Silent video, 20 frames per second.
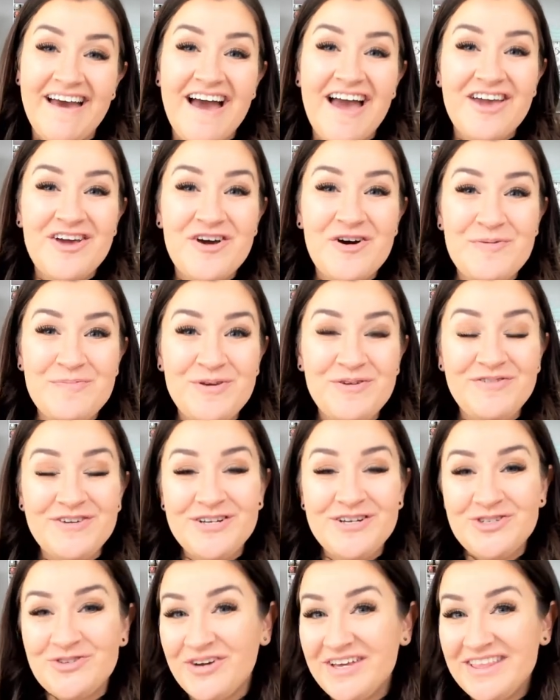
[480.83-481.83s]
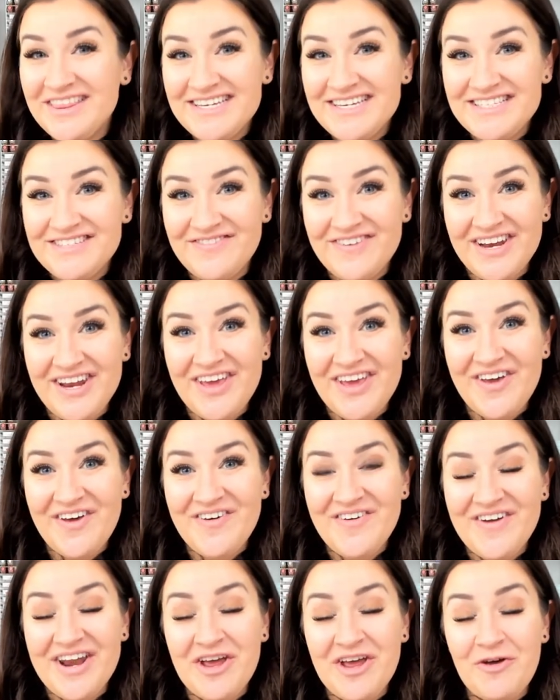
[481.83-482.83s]
I hope you've enjoyed this video,
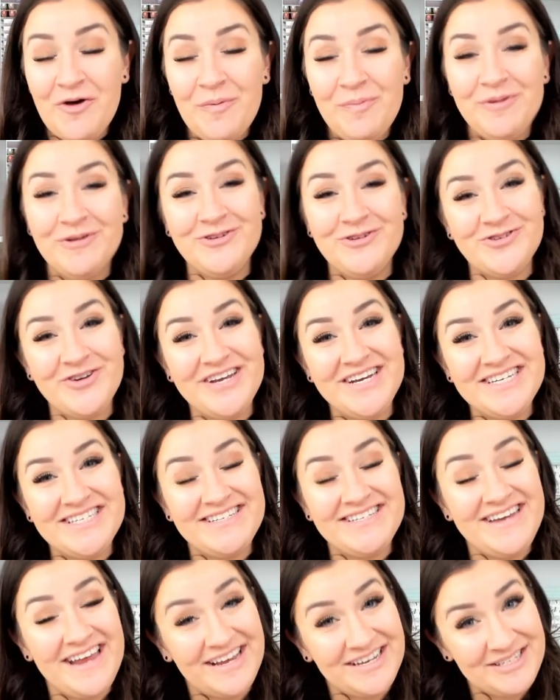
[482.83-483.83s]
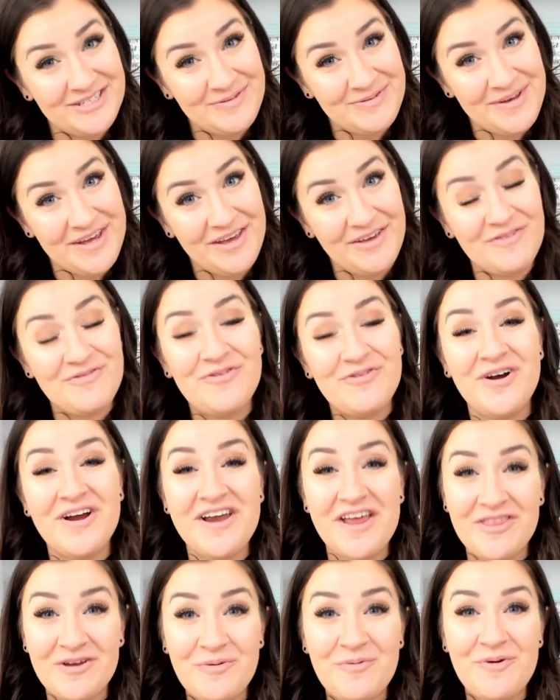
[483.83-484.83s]
and I hope you'll join us next week for
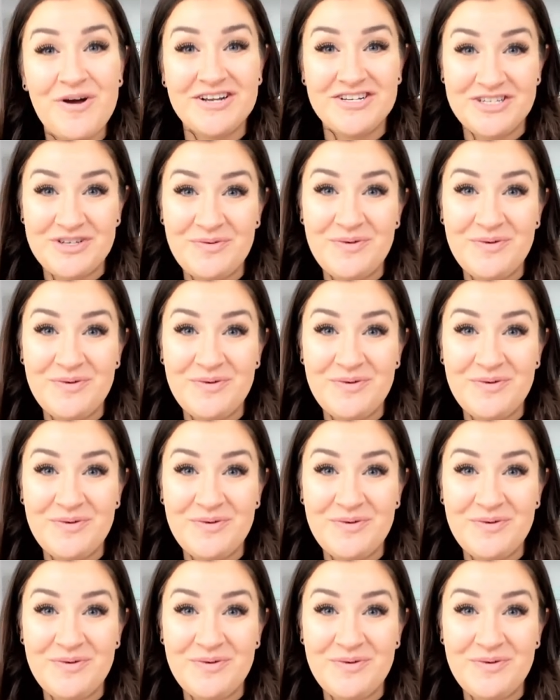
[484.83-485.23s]
another Watch It